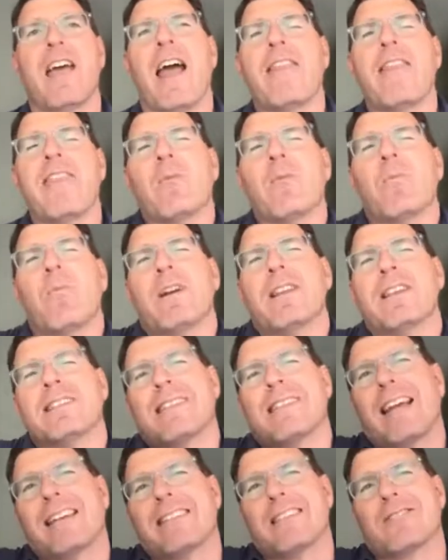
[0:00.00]
And then what
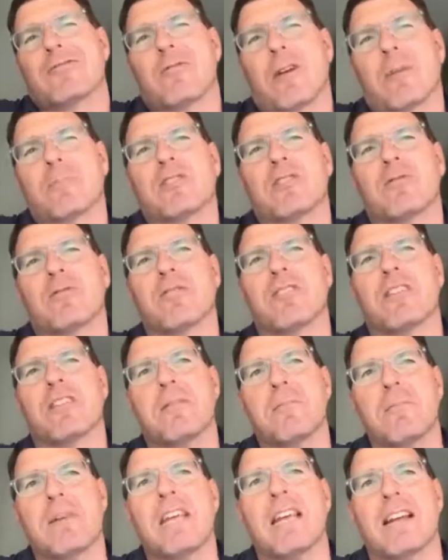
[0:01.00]
does that disruption really
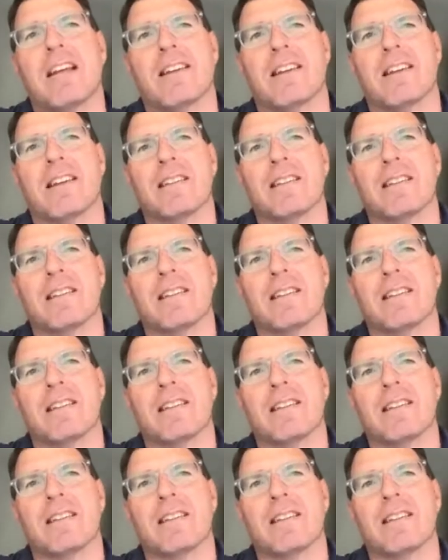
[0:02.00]
mean?